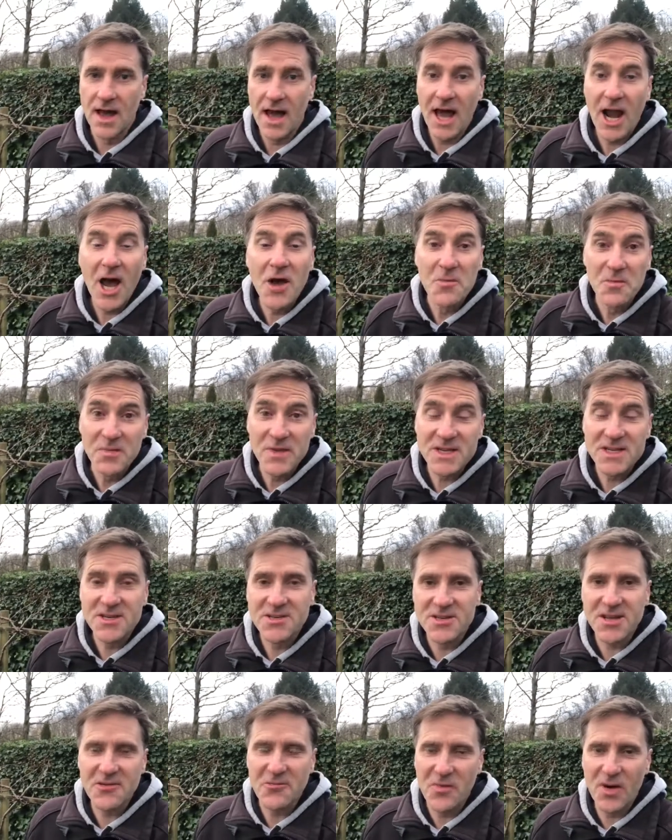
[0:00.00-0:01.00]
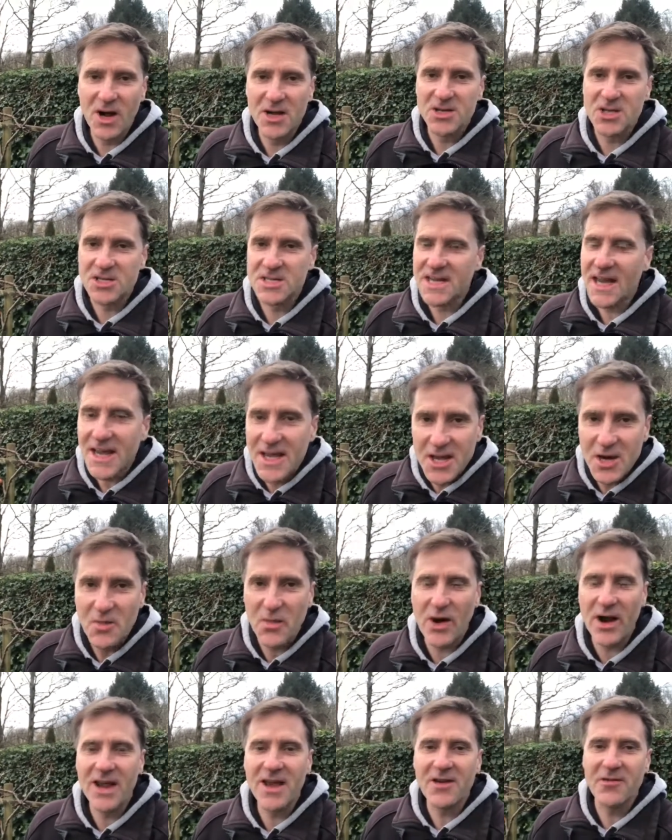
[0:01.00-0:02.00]
Hello, this is Steve Brine, just taking a
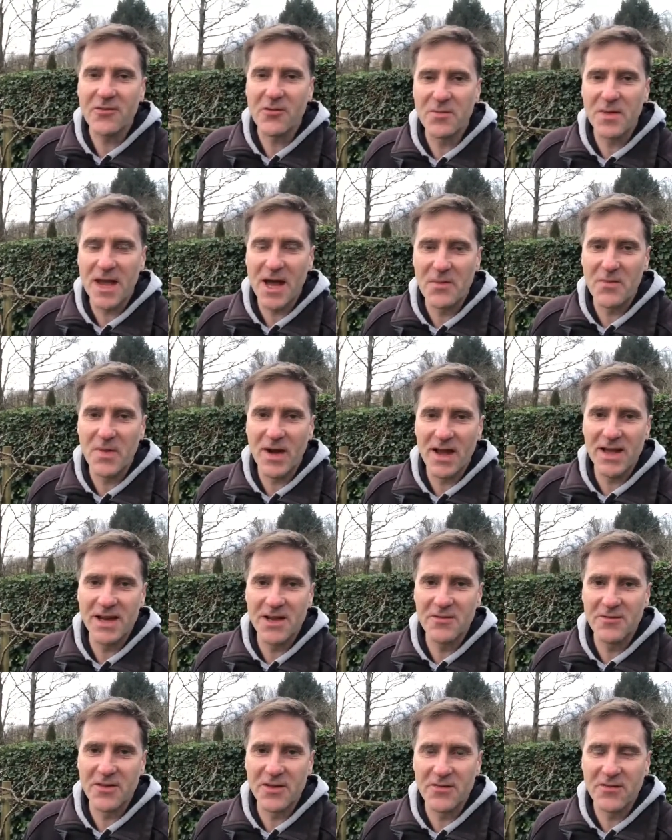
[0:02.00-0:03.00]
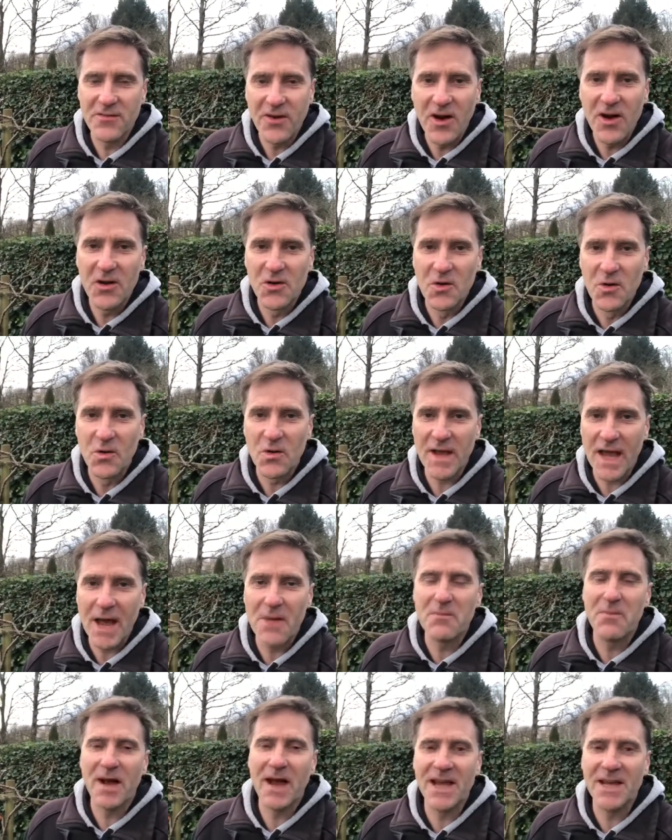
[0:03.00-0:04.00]
break from campaigning for the final
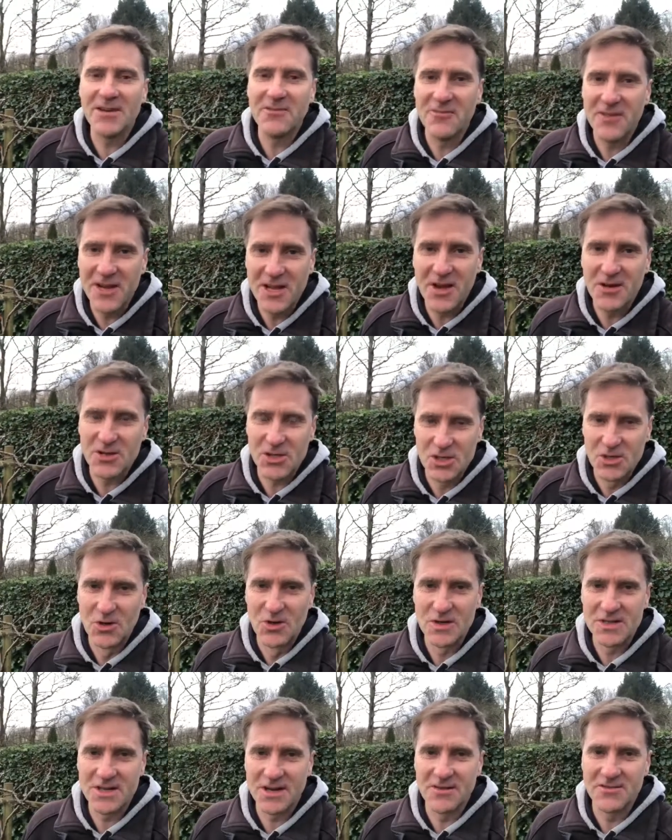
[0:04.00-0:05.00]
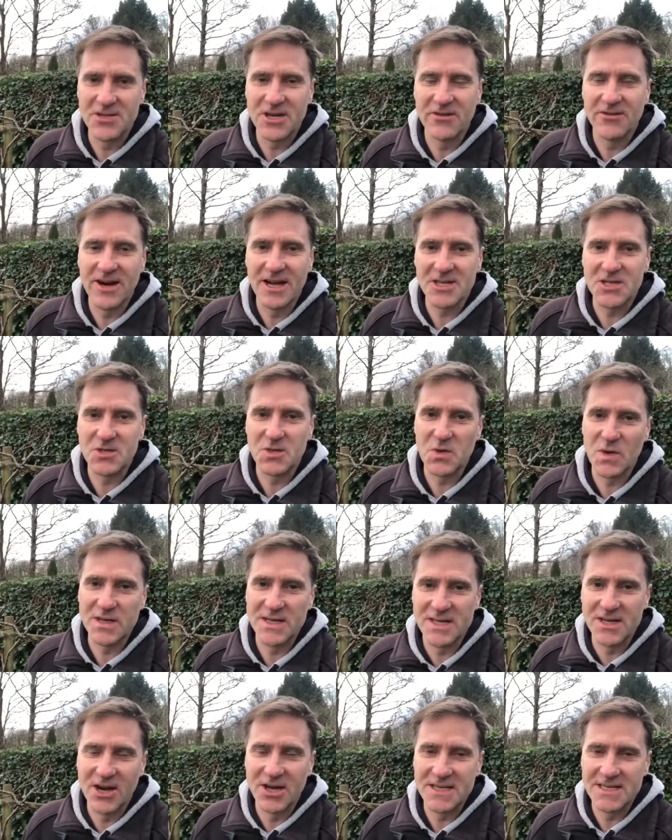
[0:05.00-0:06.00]
campaign video short of general election
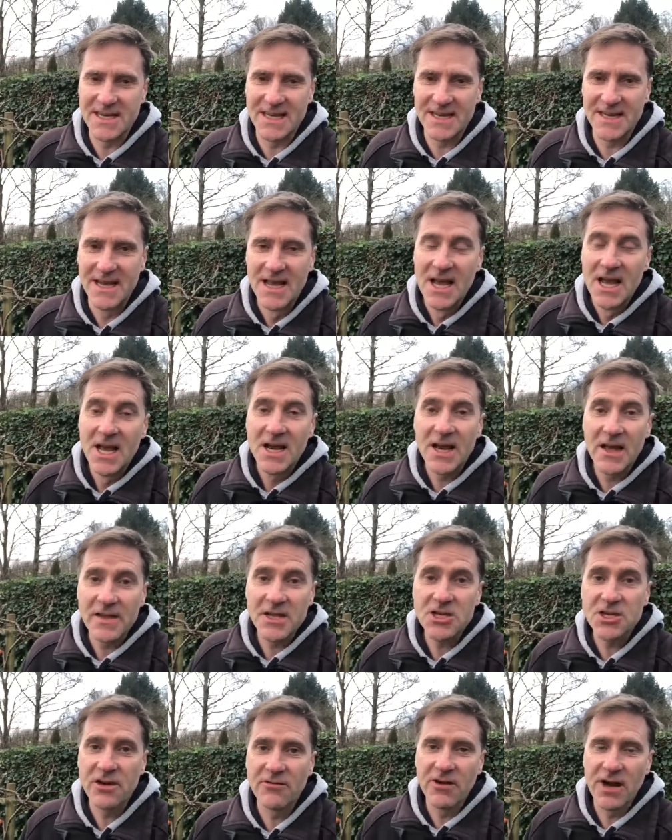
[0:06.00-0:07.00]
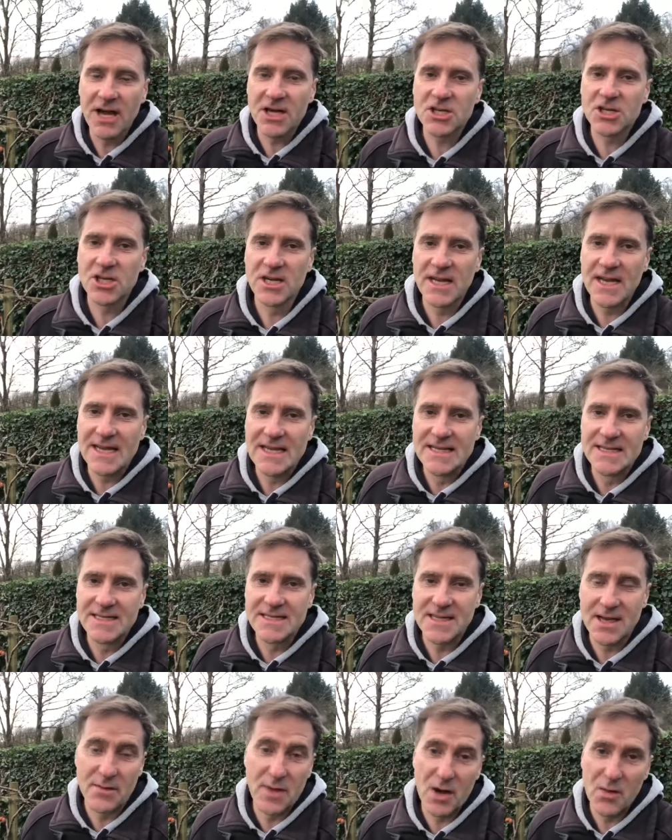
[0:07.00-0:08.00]
2019. Now, this general election
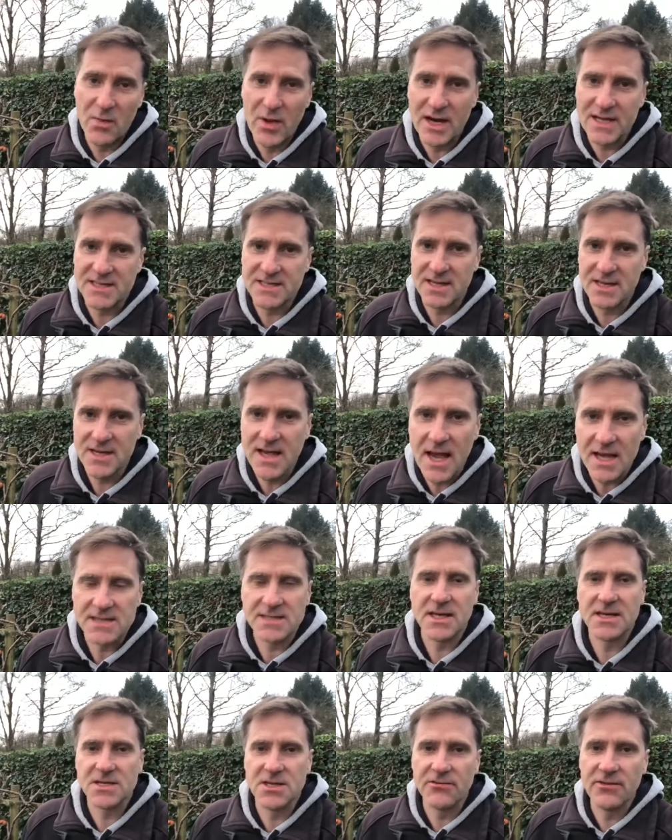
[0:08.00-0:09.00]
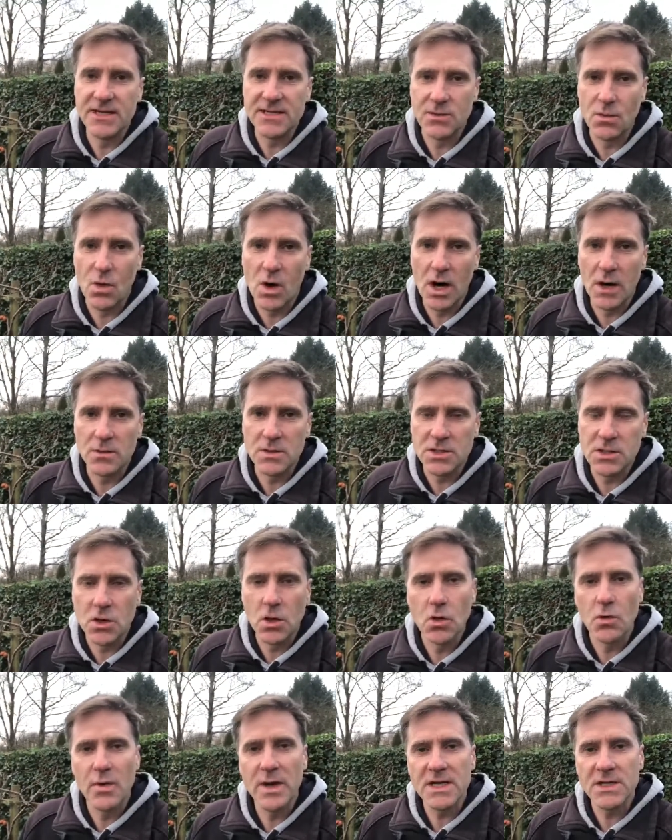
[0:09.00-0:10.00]
is about Brexit. Yes, that's the reason why it was
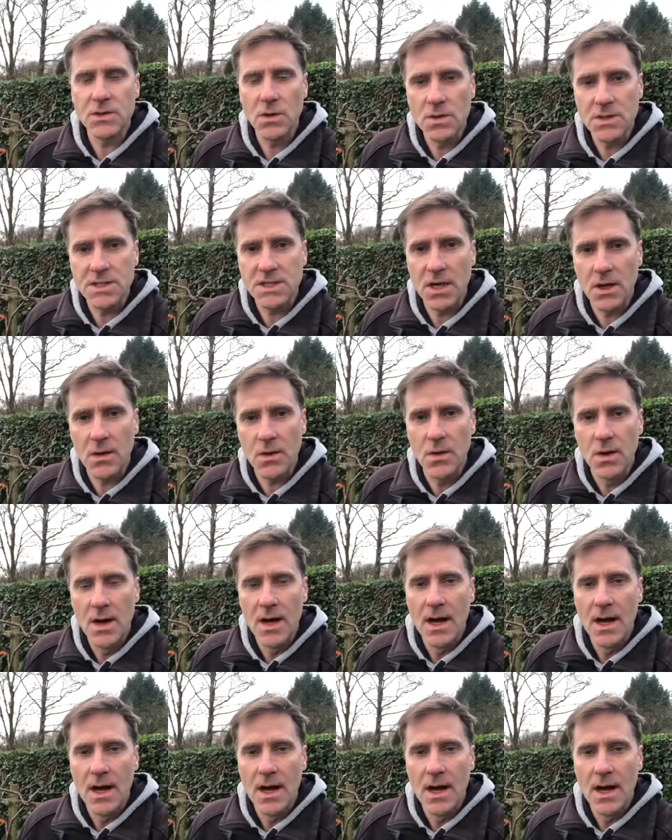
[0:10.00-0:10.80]
called, but it's also